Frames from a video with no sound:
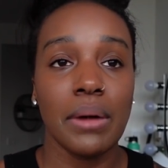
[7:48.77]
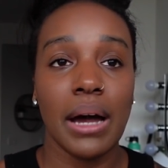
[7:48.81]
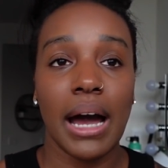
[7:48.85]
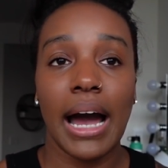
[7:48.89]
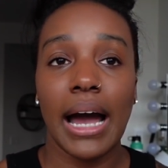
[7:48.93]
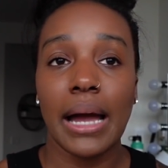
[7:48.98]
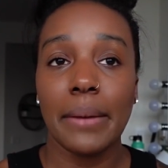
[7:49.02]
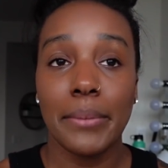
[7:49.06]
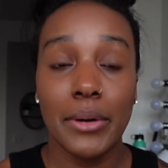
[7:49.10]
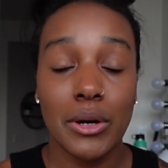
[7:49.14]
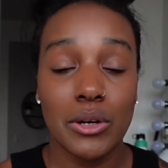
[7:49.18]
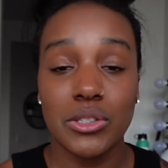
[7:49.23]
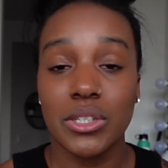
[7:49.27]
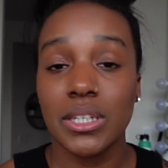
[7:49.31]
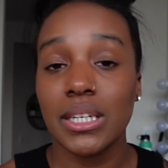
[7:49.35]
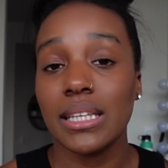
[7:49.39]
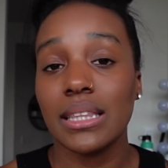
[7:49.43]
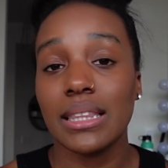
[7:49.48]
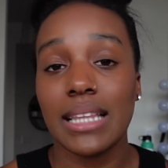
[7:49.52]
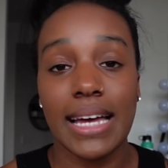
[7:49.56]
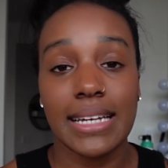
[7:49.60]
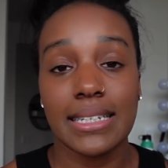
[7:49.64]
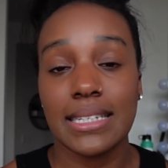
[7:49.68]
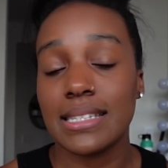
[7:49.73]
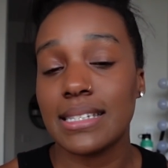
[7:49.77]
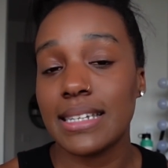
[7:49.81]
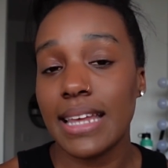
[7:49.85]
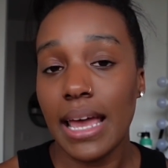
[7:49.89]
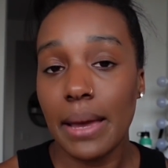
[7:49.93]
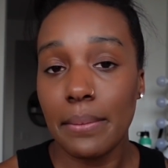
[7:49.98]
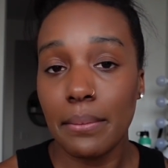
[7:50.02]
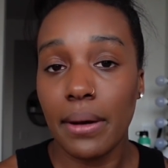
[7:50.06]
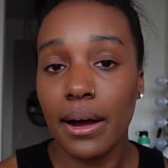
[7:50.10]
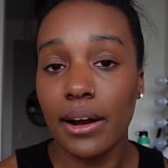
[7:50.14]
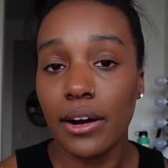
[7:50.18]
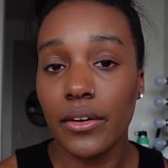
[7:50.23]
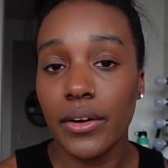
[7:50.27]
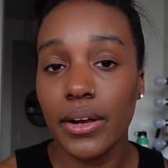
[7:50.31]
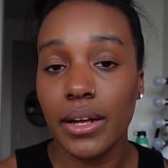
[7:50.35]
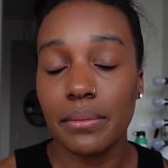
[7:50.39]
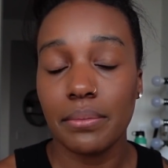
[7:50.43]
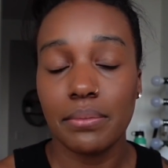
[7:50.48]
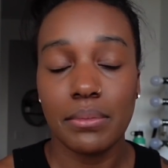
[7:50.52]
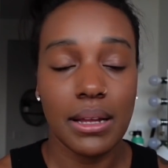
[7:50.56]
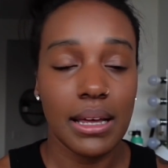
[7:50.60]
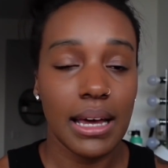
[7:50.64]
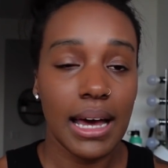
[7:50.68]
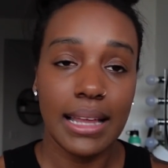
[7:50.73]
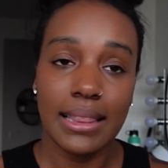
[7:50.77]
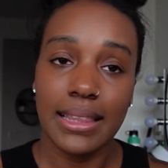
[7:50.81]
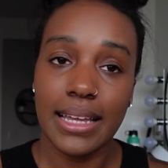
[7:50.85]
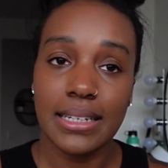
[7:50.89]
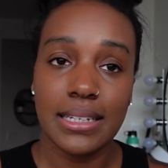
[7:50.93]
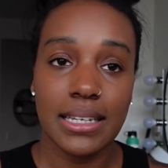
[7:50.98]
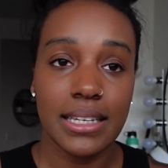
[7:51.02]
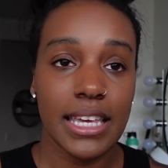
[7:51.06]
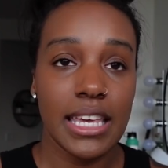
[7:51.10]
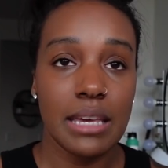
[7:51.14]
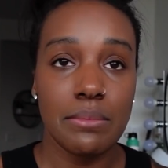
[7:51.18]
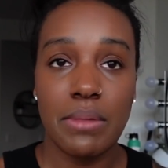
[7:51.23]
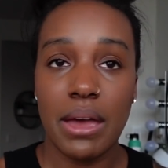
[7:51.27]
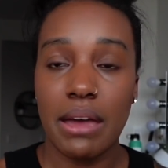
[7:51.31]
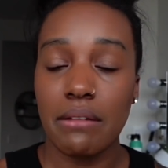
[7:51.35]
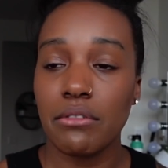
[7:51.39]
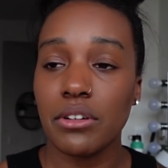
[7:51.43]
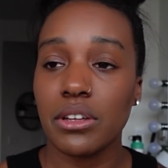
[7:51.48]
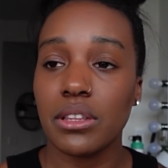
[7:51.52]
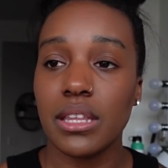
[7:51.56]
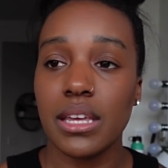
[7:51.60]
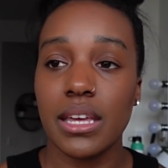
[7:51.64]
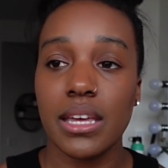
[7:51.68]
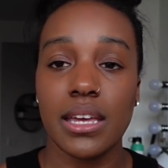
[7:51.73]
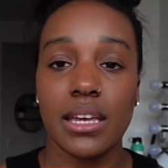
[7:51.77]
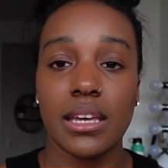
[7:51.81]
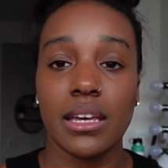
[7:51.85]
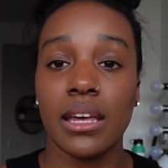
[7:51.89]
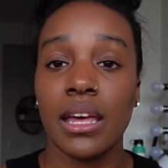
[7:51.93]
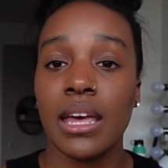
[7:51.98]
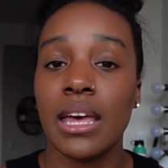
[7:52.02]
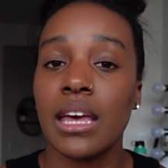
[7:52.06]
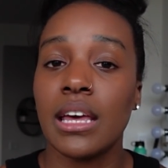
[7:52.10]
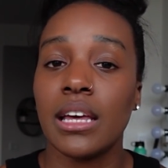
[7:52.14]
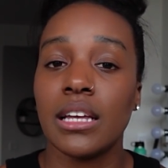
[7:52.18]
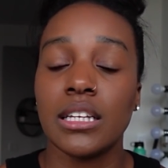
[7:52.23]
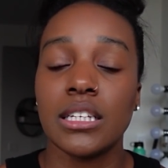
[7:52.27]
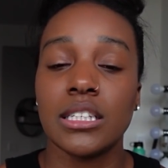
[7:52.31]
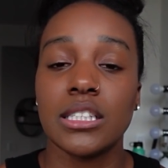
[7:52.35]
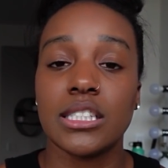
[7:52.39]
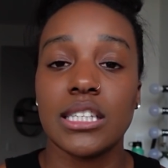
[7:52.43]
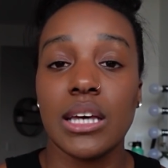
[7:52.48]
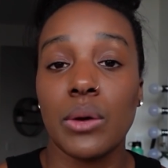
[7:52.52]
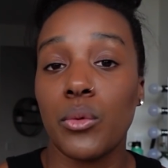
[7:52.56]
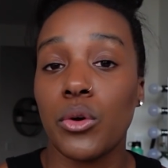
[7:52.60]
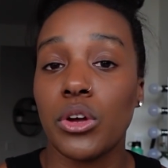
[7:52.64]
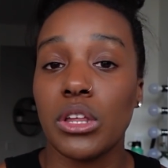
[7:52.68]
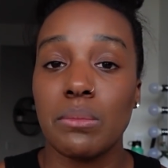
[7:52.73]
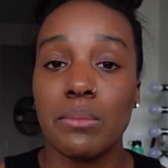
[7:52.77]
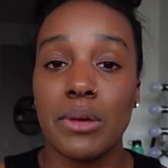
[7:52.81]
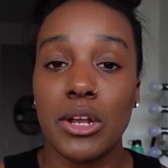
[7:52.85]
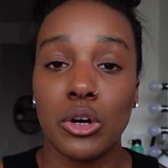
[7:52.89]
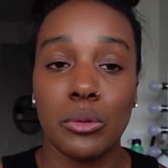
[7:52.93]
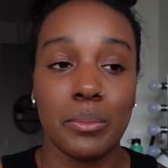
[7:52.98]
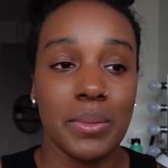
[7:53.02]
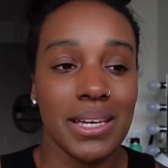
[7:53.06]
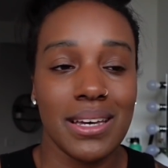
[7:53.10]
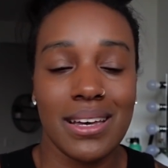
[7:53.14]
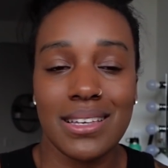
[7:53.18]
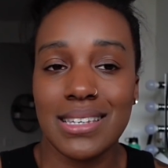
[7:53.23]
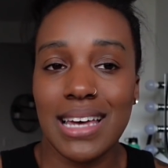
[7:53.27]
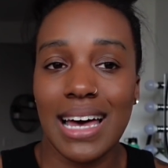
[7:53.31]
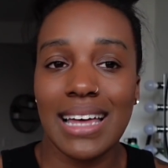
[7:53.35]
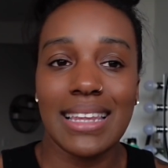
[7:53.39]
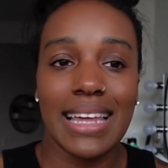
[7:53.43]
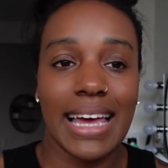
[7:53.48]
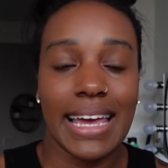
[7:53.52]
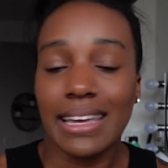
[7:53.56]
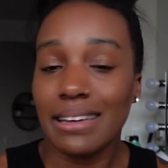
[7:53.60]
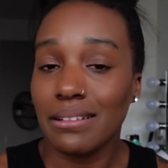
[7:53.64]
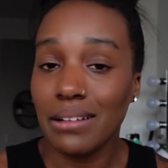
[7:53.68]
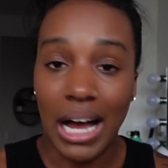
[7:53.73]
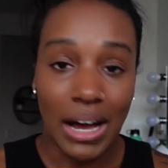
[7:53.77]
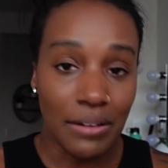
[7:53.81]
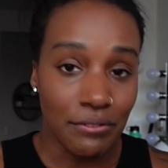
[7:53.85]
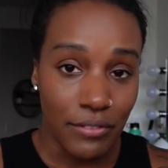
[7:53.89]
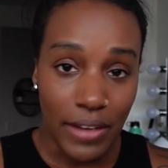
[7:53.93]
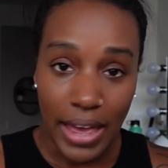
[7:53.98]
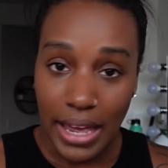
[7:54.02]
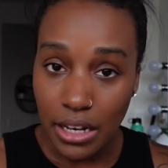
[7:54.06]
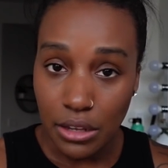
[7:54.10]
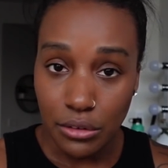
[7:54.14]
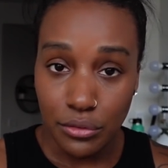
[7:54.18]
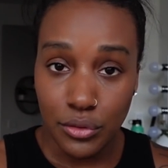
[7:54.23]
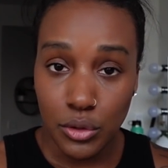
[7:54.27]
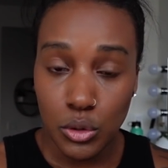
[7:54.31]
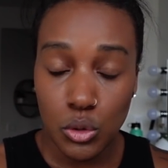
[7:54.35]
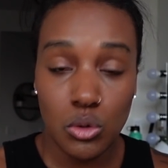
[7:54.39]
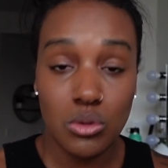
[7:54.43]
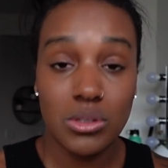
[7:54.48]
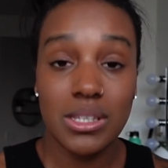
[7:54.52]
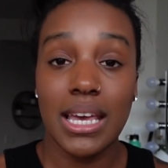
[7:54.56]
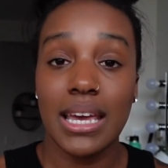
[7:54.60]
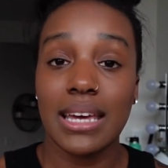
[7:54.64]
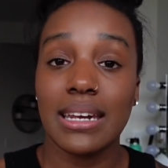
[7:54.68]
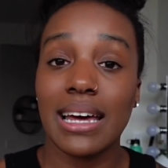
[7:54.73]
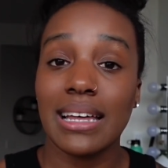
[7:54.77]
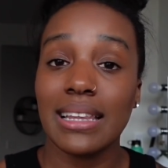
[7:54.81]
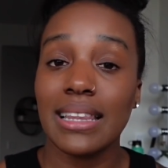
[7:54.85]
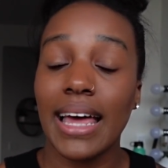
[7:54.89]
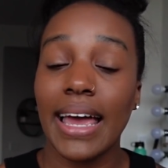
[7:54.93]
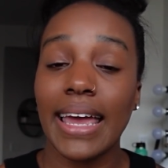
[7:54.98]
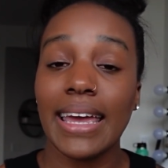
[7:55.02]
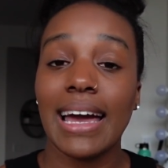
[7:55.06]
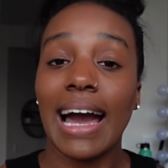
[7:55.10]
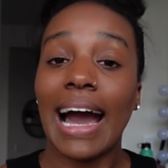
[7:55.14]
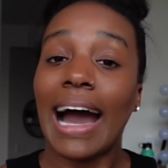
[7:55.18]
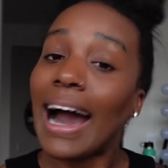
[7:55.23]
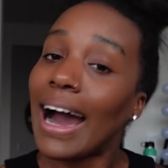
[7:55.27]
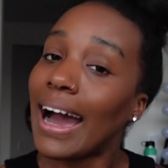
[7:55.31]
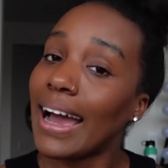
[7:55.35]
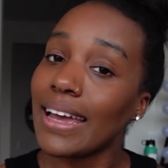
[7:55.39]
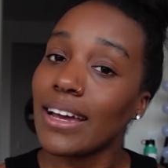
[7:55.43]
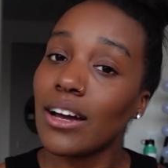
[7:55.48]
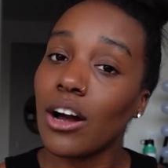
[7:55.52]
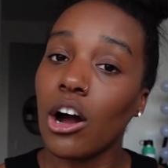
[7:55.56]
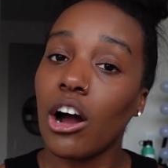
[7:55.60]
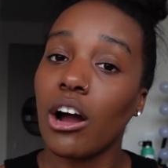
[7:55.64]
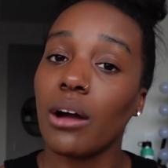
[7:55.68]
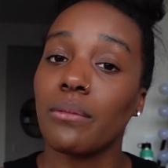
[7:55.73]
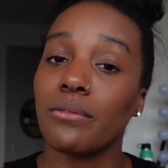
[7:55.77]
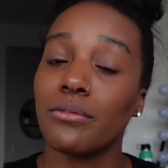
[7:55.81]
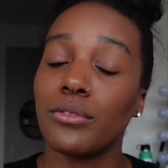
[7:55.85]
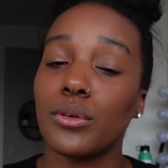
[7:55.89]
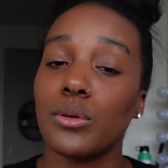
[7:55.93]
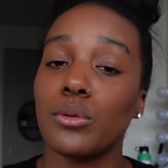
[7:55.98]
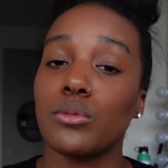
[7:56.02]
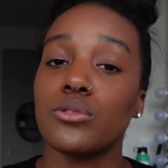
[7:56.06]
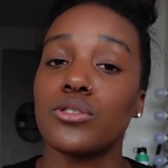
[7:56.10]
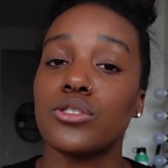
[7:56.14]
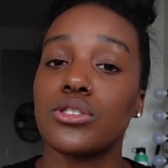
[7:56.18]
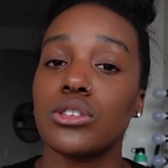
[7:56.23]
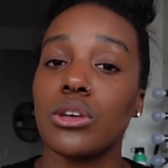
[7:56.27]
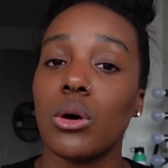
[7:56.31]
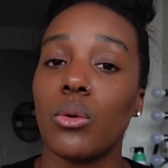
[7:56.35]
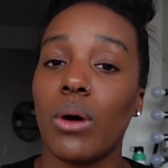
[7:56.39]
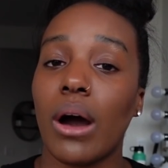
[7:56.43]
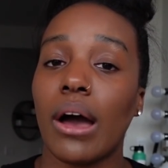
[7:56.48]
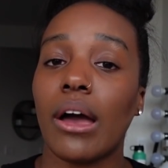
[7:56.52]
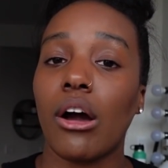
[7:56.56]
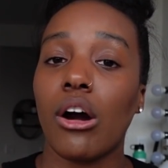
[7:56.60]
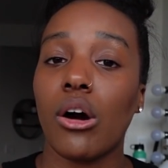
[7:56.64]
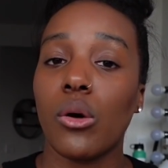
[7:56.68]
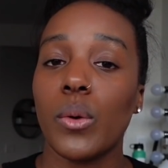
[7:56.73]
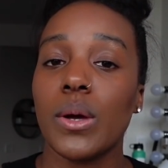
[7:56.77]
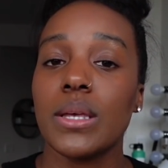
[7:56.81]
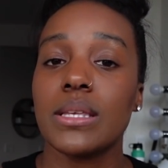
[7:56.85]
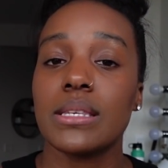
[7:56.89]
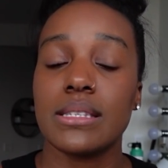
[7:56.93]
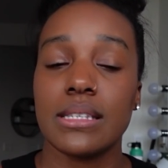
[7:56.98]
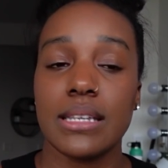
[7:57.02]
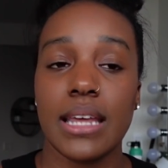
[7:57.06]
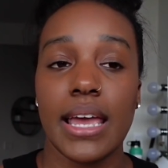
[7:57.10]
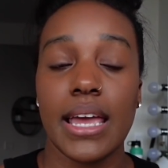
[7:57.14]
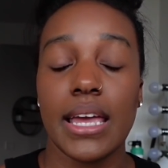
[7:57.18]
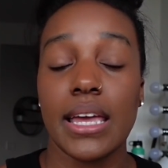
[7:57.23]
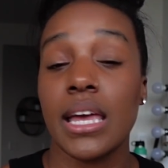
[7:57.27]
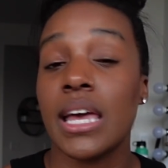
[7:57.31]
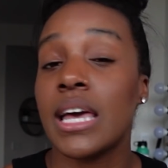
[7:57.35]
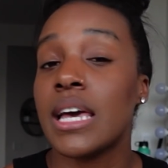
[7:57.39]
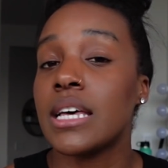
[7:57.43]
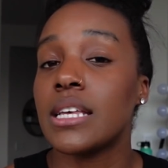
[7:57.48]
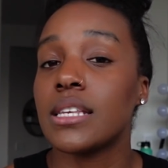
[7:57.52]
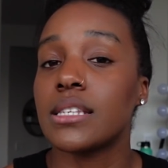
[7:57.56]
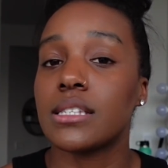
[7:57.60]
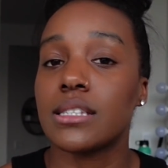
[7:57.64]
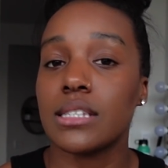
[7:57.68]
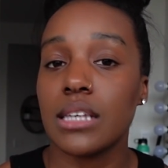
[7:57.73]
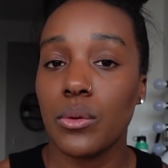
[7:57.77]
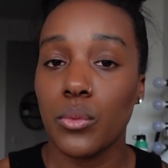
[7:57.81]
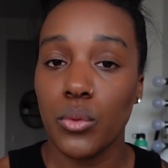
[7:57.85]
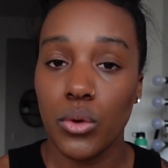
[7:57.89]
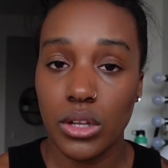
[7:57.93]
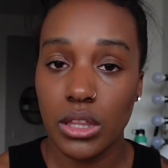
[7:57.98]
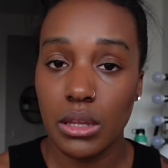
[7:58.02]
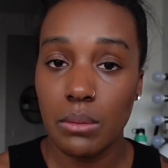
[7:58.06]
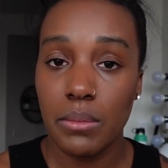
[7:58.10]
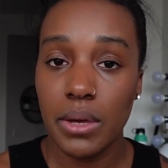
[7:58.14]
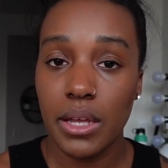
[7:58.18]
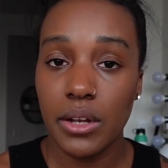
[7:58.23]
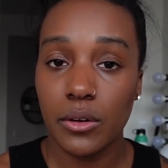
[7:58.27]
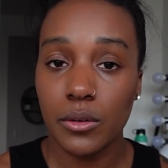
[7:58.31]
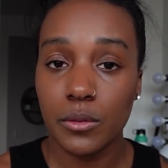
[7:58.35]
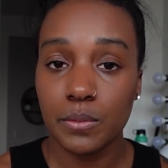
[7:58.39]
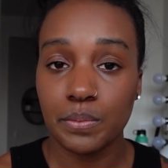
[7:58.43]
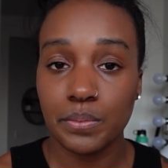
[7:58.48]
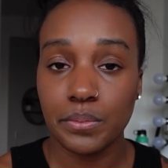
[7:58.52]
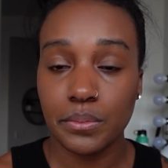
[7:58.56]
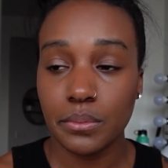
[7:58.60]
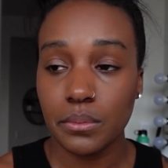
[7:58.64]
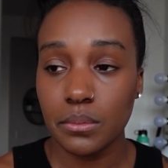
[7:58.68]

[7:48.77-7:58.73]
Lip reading: I personally like to stay at moderate. I like to keep everything somewhere in the middle because I like fatty foods and I like high carb foods. So I always stay somewhere in the middle.